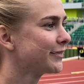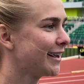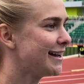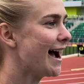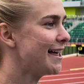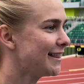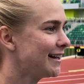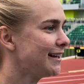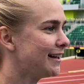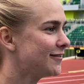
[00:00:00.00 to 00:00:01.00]
Yeah, I
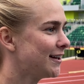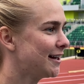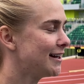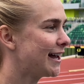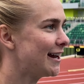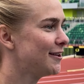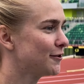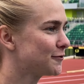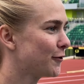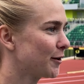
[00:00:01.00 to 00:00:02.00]
think even getting
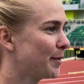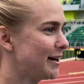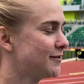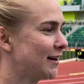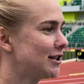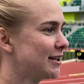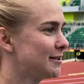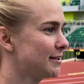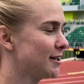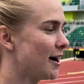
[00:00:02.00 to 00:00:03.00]
those fourth place
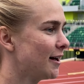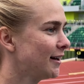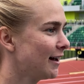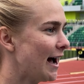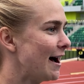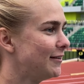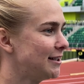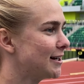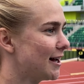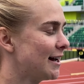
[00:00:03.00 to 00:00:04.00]
finishes and not
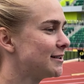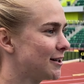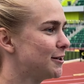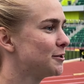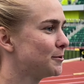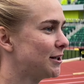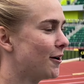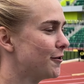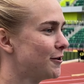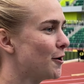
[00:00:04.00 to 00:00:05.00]
having done as good as we
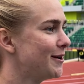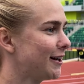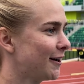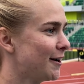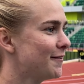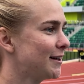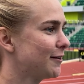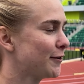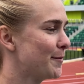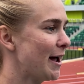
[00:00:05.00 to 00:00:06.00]
all know we could have
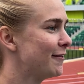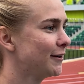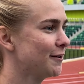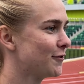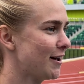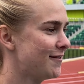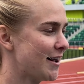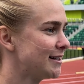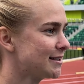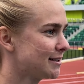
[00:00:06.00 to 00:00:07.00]
it from every ev-
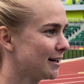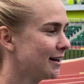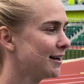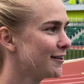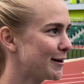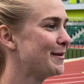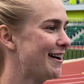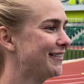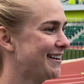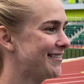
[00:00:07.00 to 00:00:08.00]
events from
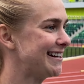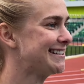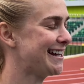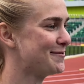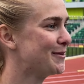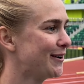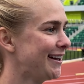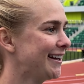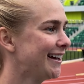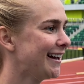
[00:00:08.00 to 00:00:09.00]
every event
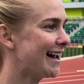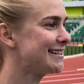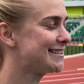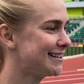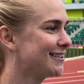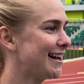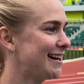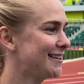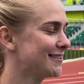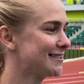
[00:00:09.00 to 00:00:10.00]
standpoint, and still
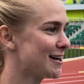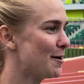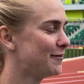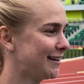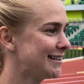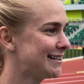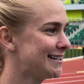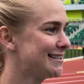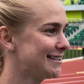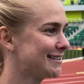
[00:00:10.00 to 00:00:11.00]
getting those top
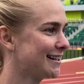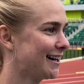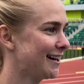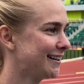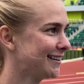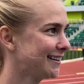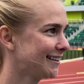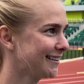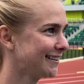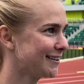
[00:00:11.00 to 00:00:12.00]
finishes is uh,
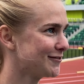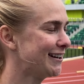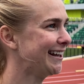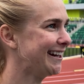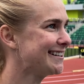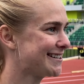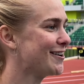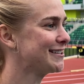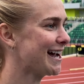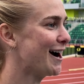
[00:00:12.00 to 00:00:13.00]
really
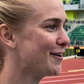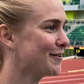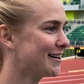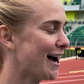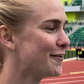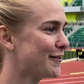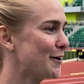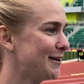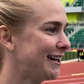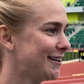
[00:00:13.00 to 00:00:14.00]
shows how how
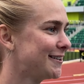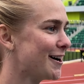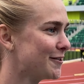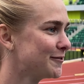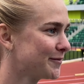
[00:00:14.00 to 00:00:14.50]
far we could go.